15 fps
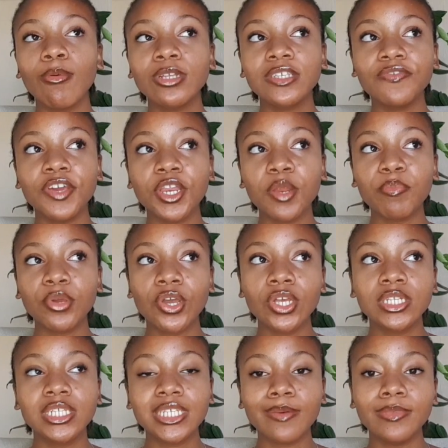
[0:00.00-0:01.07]
motivated
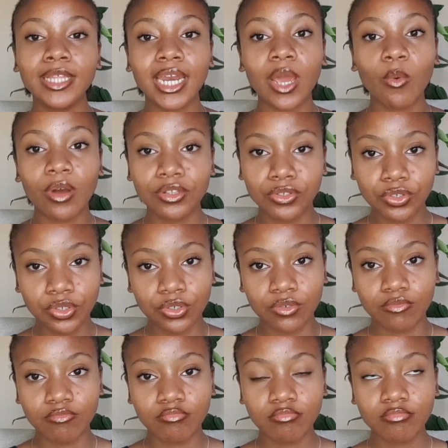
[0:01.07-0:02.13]
because it's something that I want to
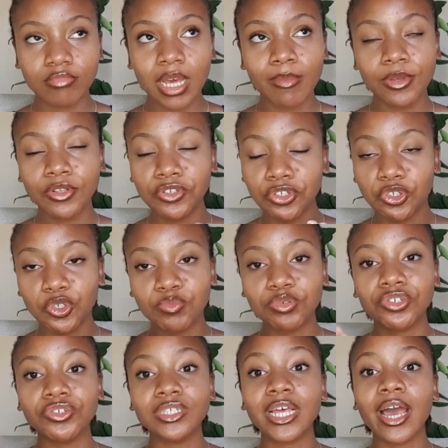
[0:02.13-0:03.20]
do. I'm in YouTube
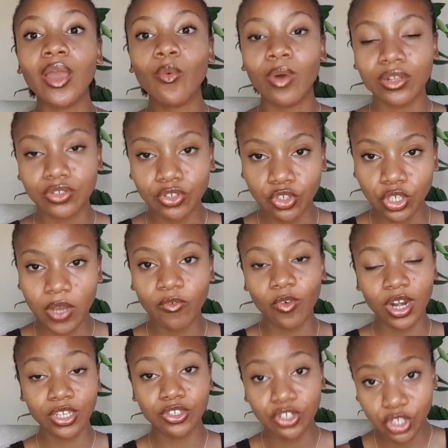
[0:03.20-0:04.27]
because I want to do, I've
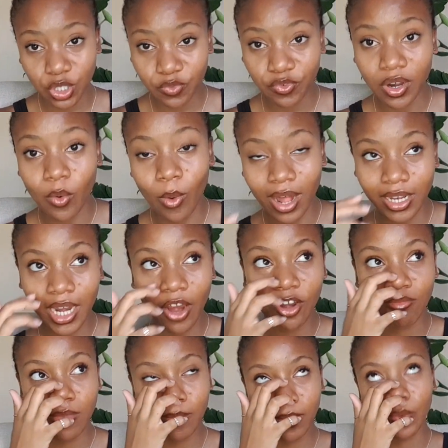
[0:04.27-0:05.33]
wanted to YouTube for a while now. I
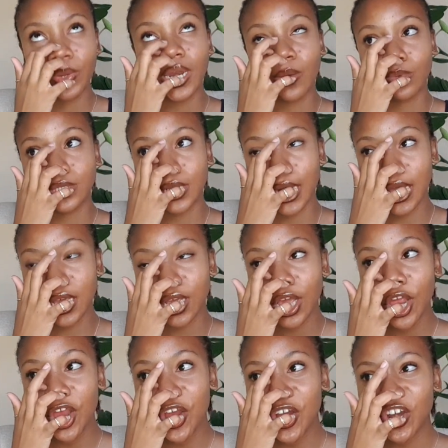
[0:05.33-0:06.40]
remember when I was in like
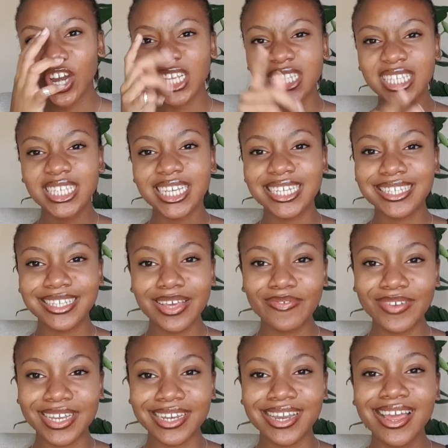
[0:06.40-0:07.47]
grade six,
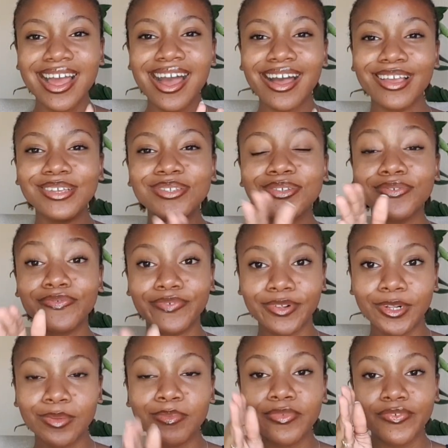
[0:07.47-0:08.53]
seven, I used to
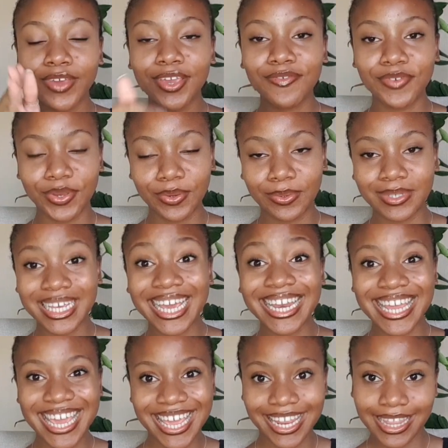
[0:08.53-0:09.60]
film fake videos and
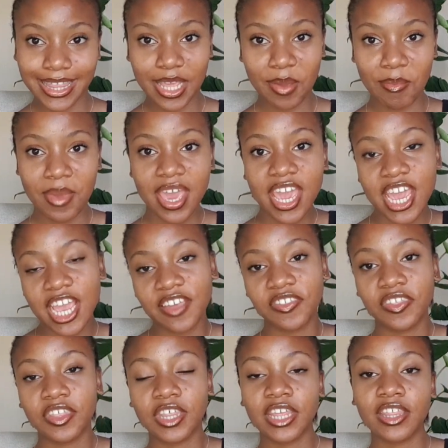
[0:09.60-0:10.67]
edit them.
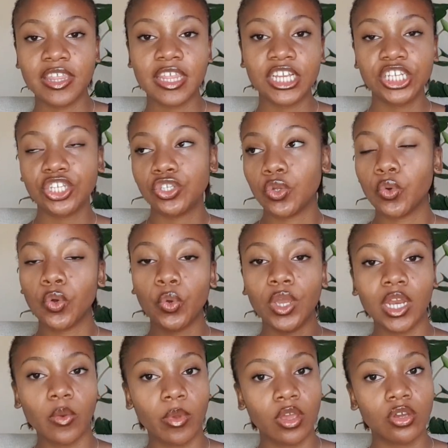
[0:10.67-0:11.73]
And, and then they just don't go
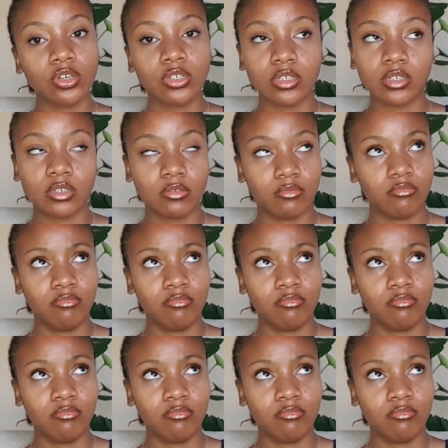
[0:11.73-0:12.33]
anywhere because